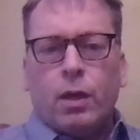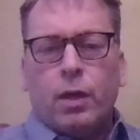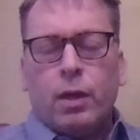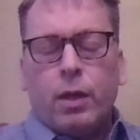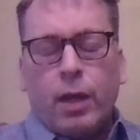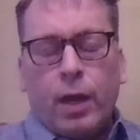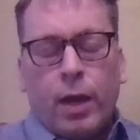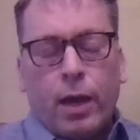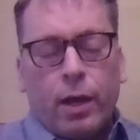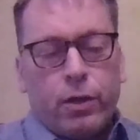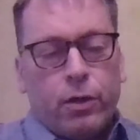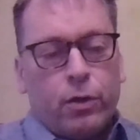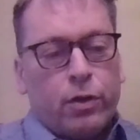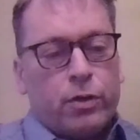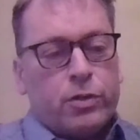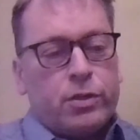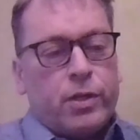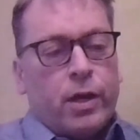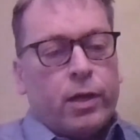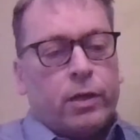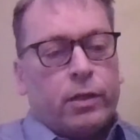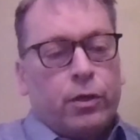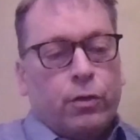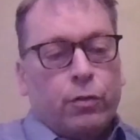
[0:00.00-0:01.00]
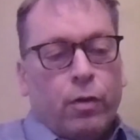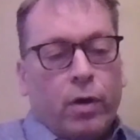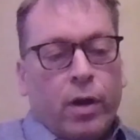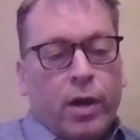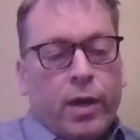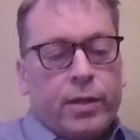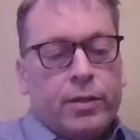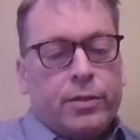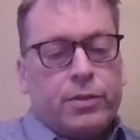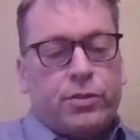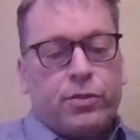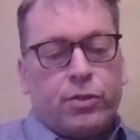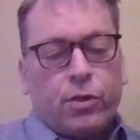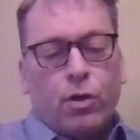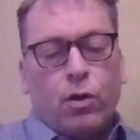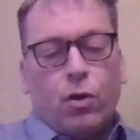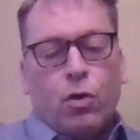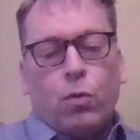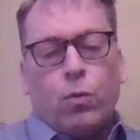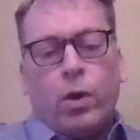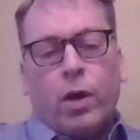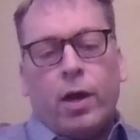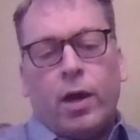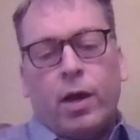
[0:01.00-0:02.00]
Yeah, you're exactly right.
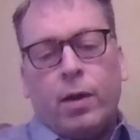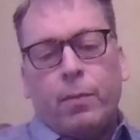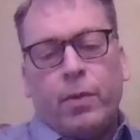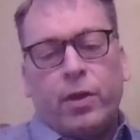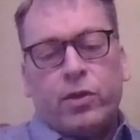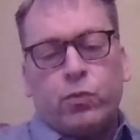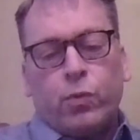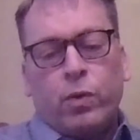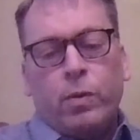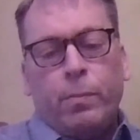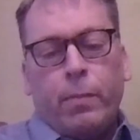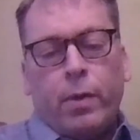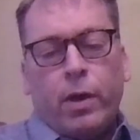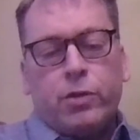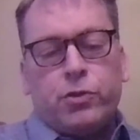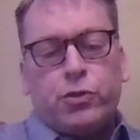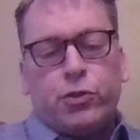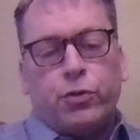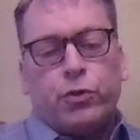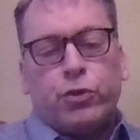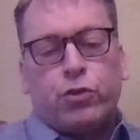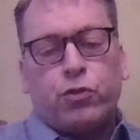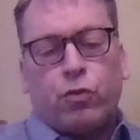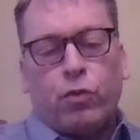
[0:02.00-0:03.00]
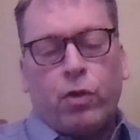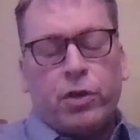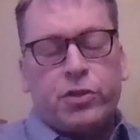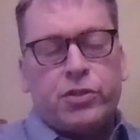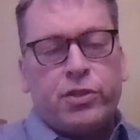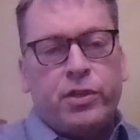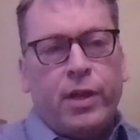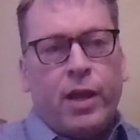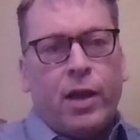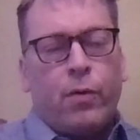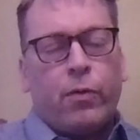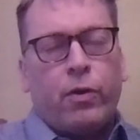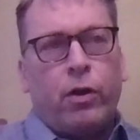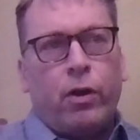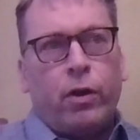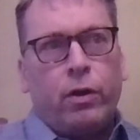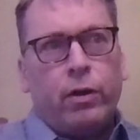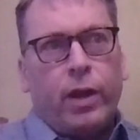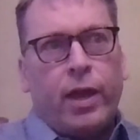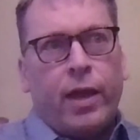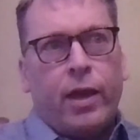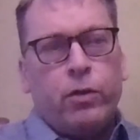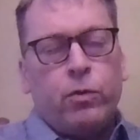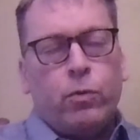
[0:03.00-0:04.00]
So, as we measure trust now in
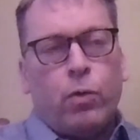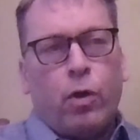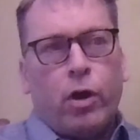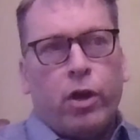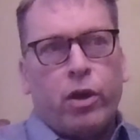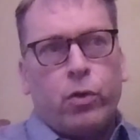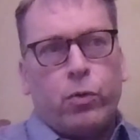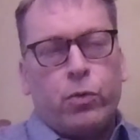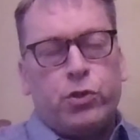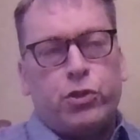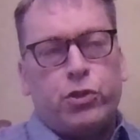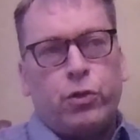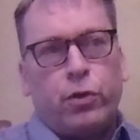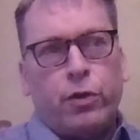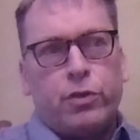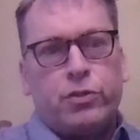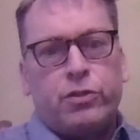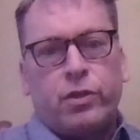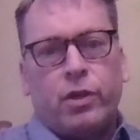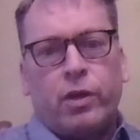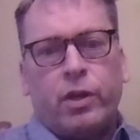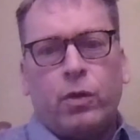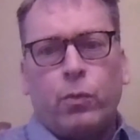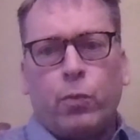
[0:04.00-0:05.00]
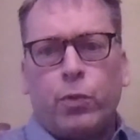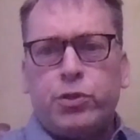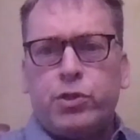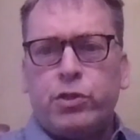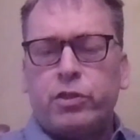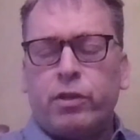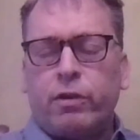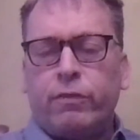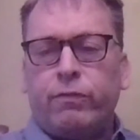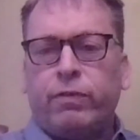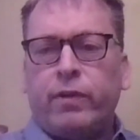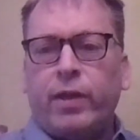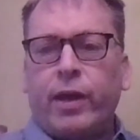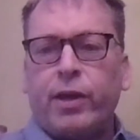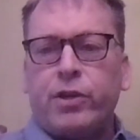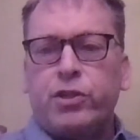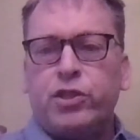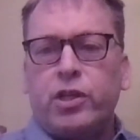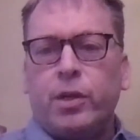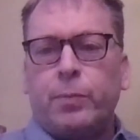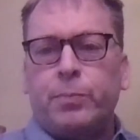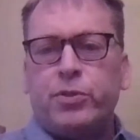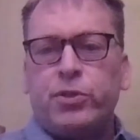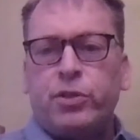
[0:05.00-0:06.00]
our annual auto insurance study, which is our
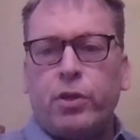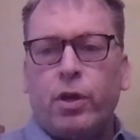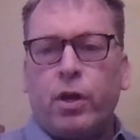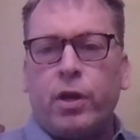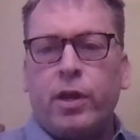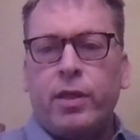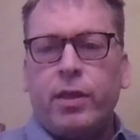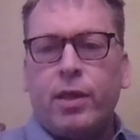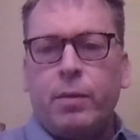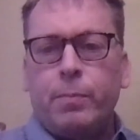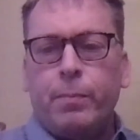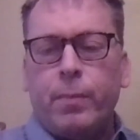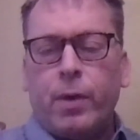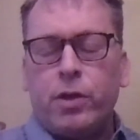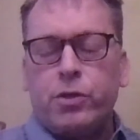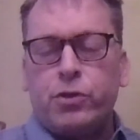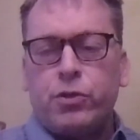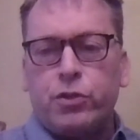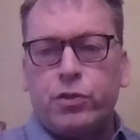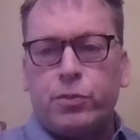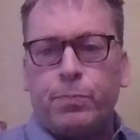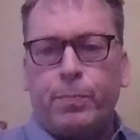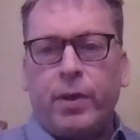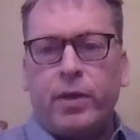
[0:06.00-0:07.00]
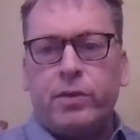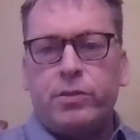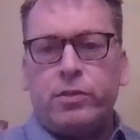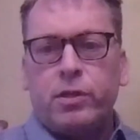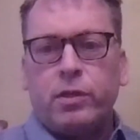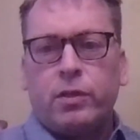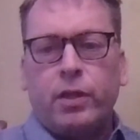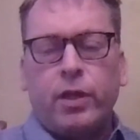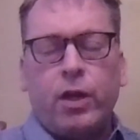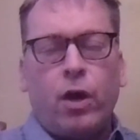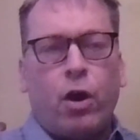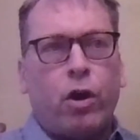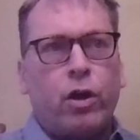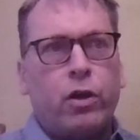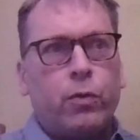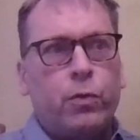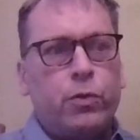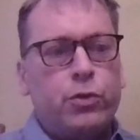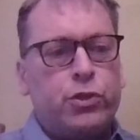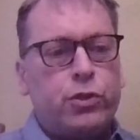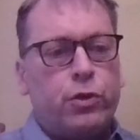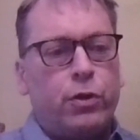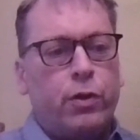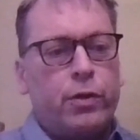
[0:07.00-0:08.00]
flagship study that measures basically auto
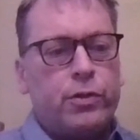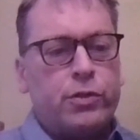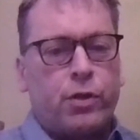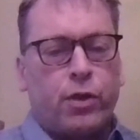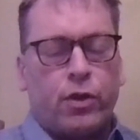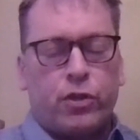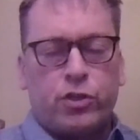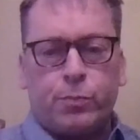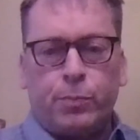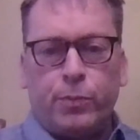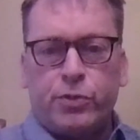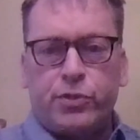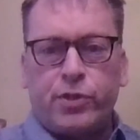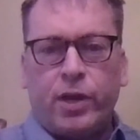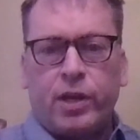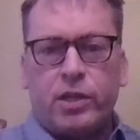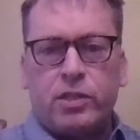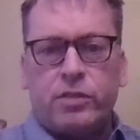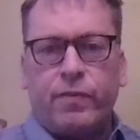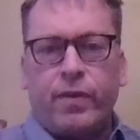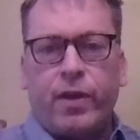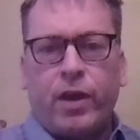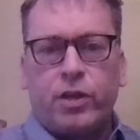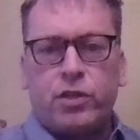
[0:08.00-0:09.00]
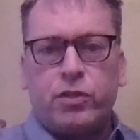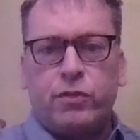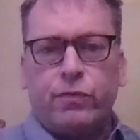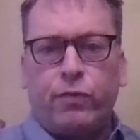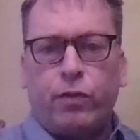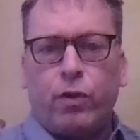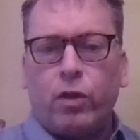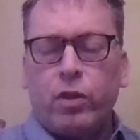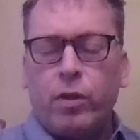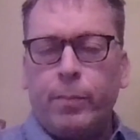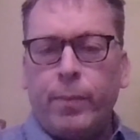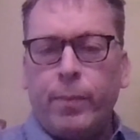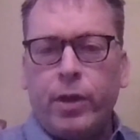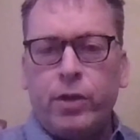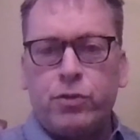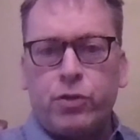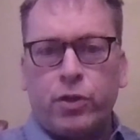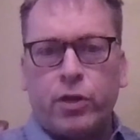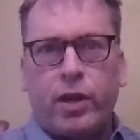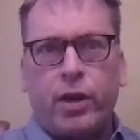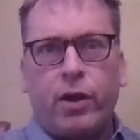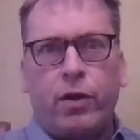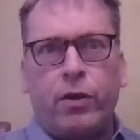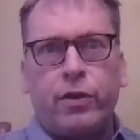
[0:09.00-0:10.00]
insurance customer satisfaction for all the
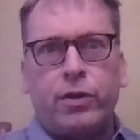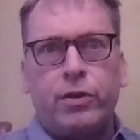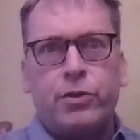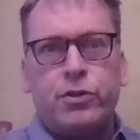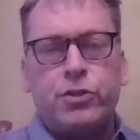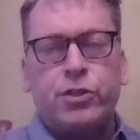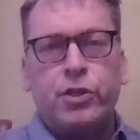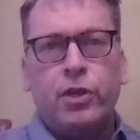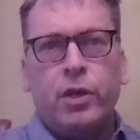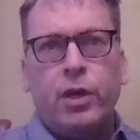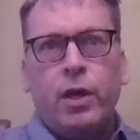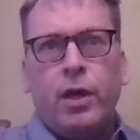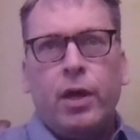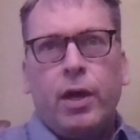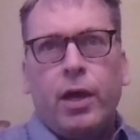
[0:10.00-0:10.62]
major carriers,